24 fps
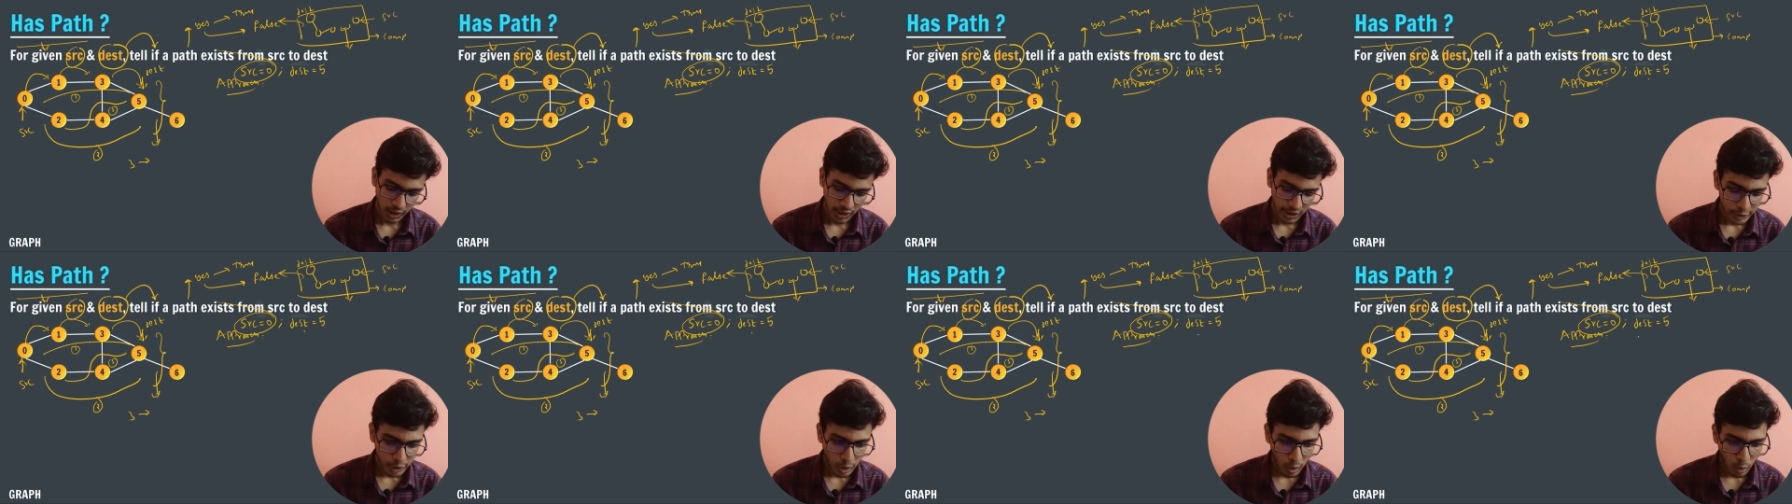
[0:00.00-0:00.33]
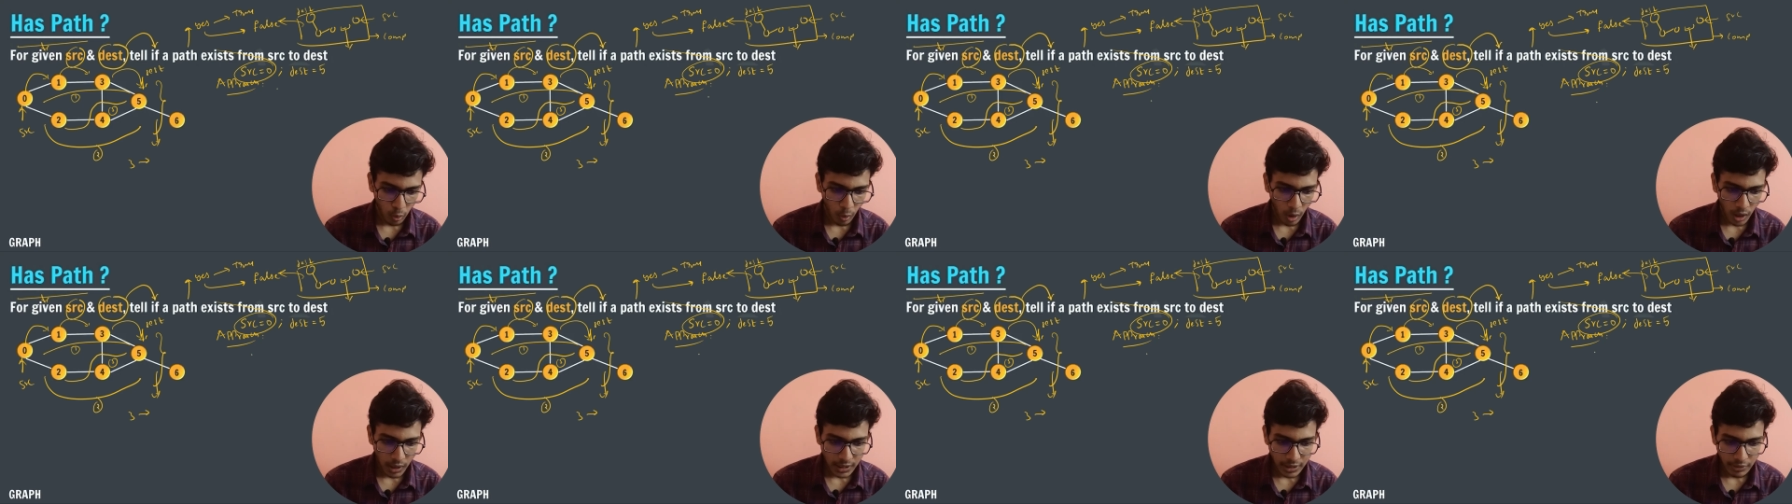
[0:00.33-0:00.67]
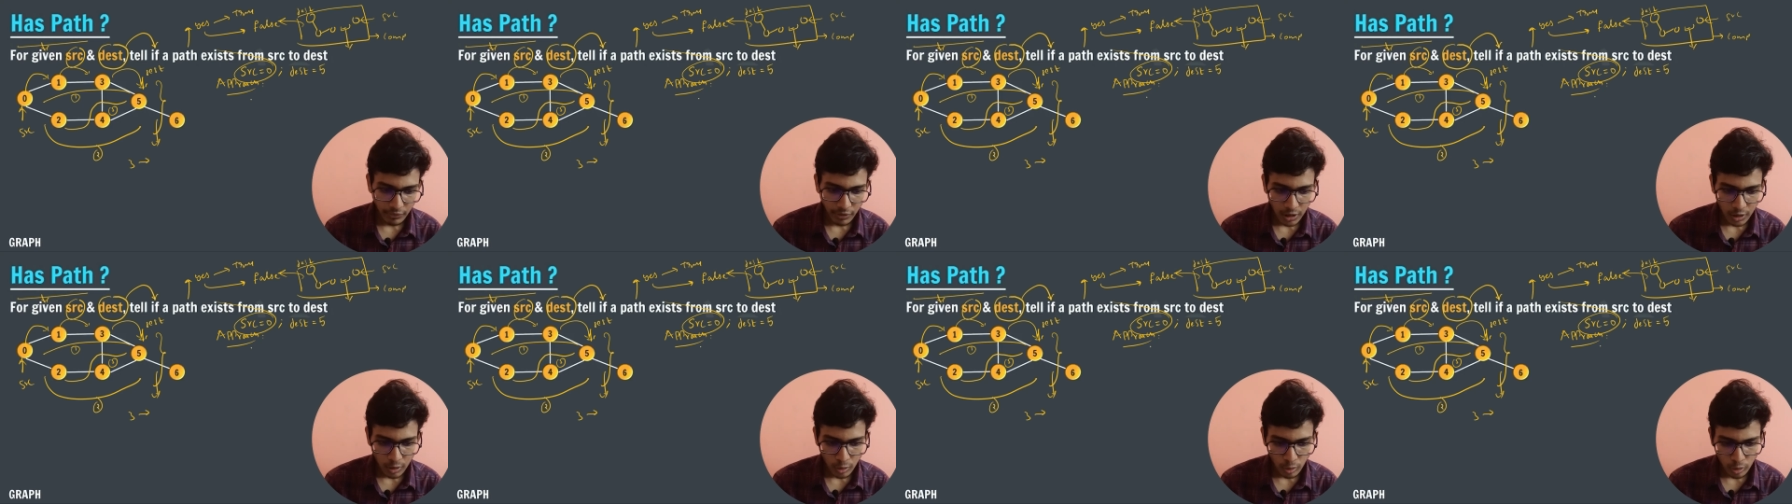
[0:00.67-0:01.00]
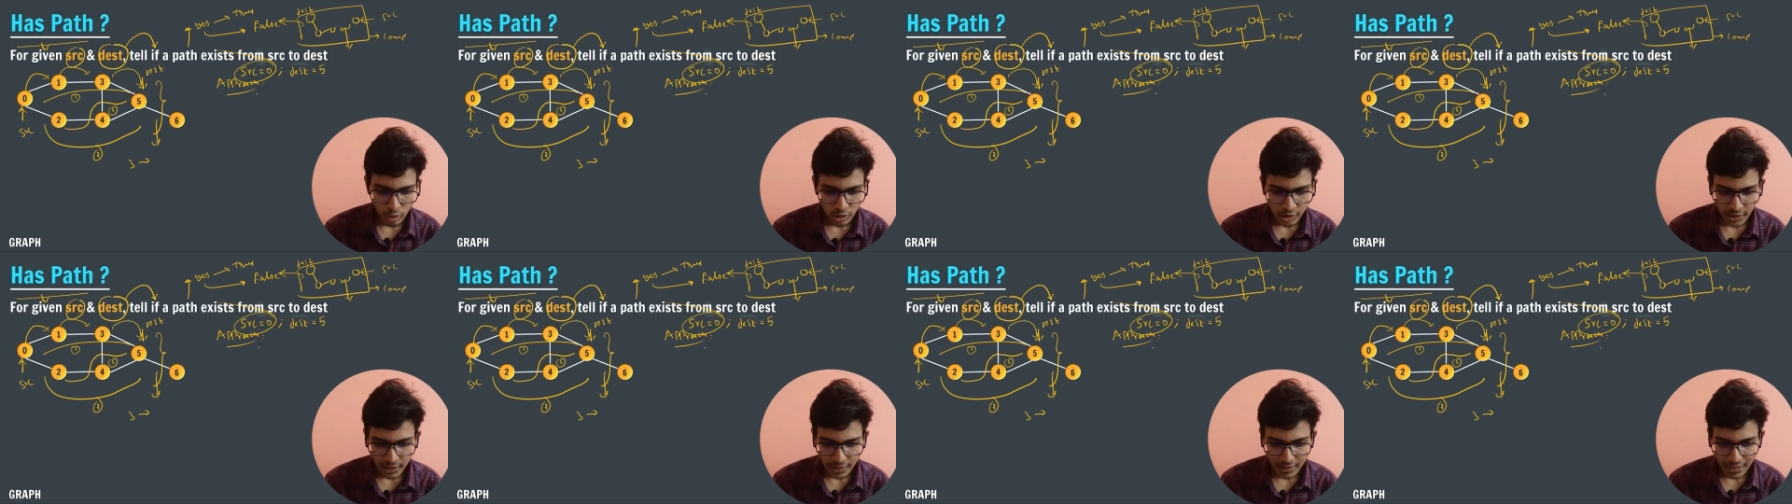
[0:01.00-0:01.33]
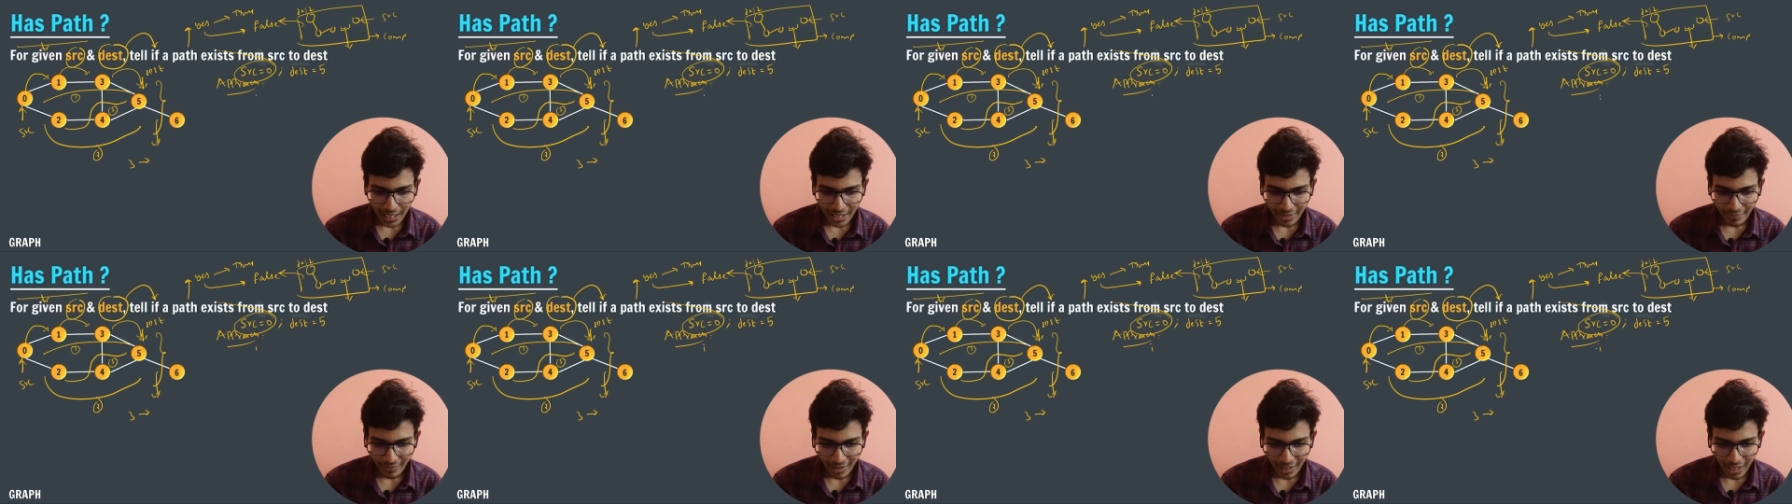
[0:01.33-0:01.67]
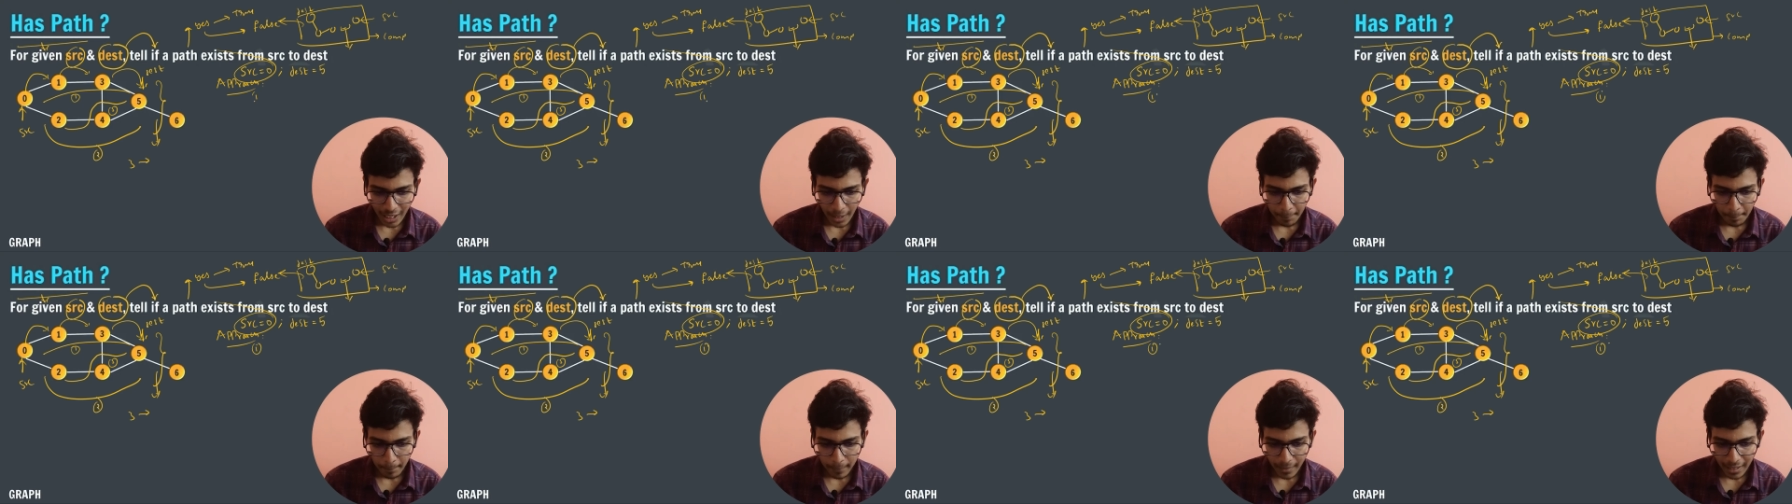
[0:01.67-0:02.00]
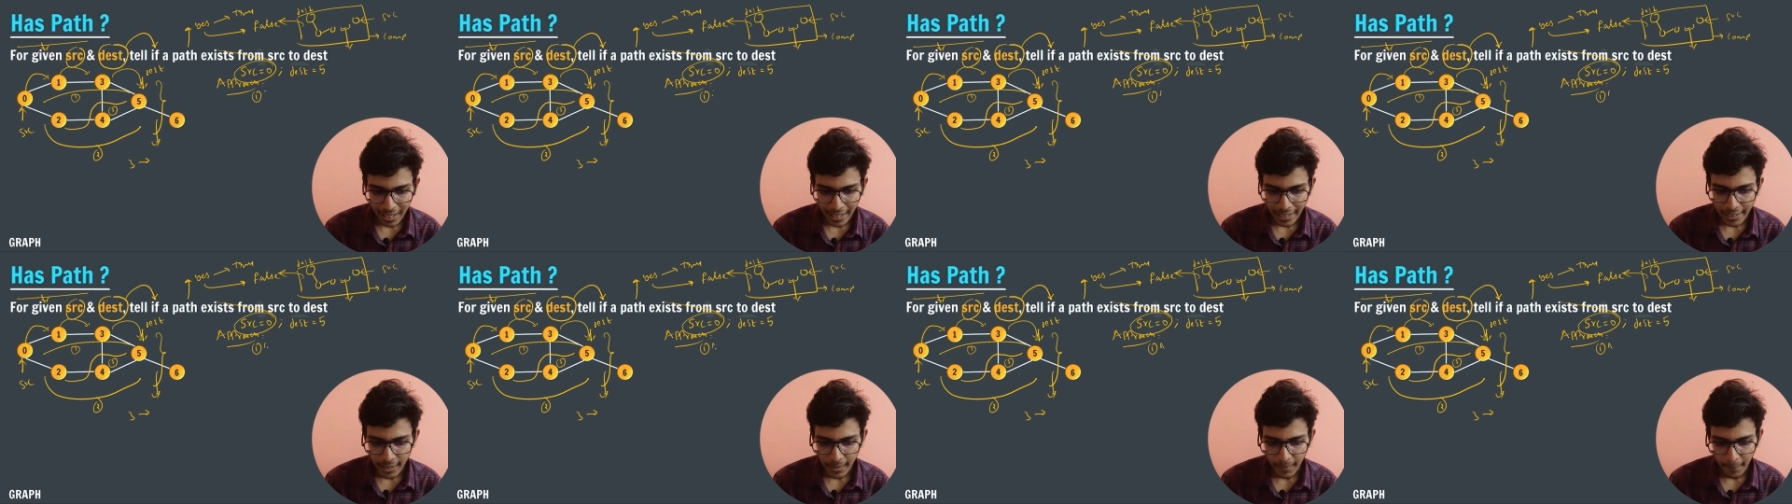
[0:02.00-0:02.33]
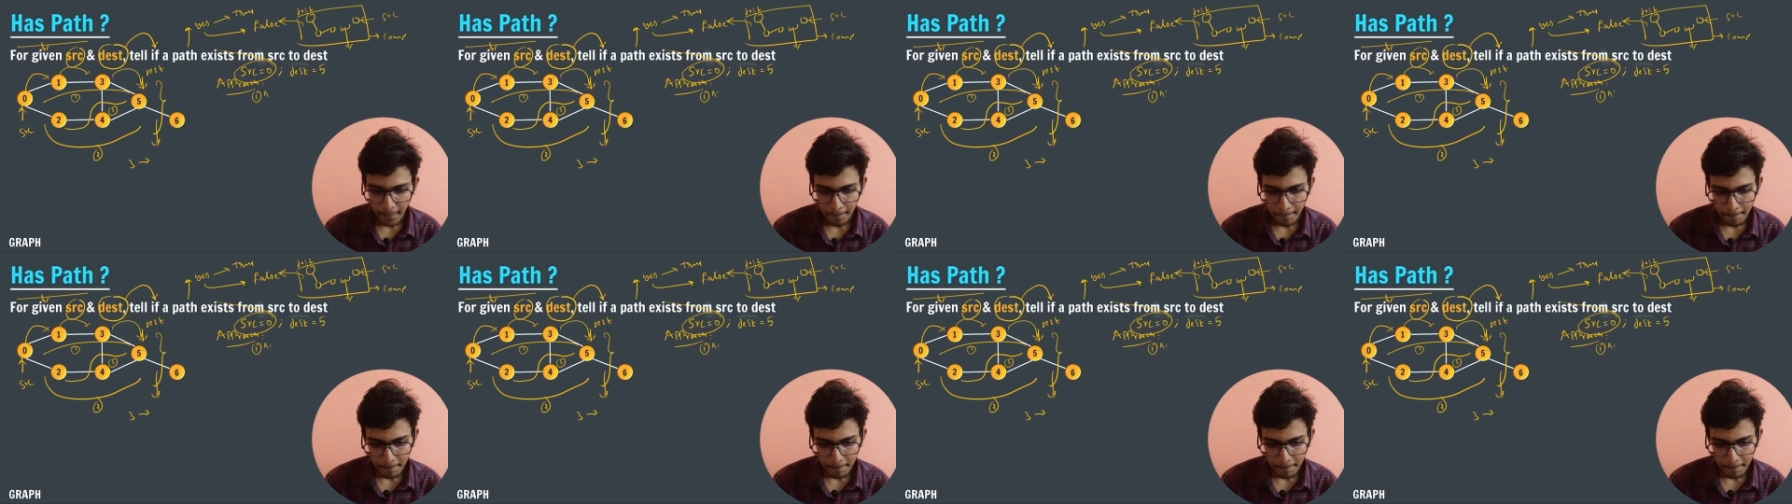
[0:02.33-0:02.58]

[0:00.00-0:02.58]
So what I will do is that I will apply